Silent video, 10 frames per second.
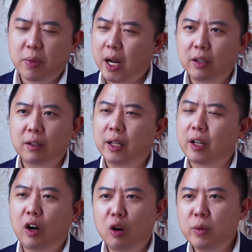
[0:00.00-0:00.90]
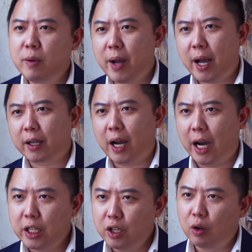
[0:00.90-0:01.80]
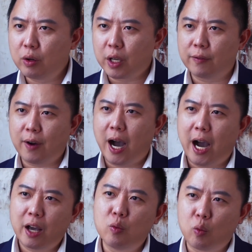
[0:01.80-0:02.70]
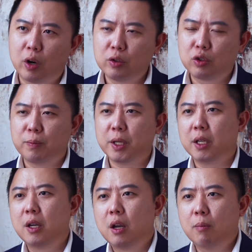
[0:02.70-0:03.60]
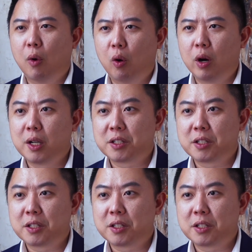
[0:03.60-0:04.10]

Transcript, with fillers: But I don't let that hold me back. I know if I want to be more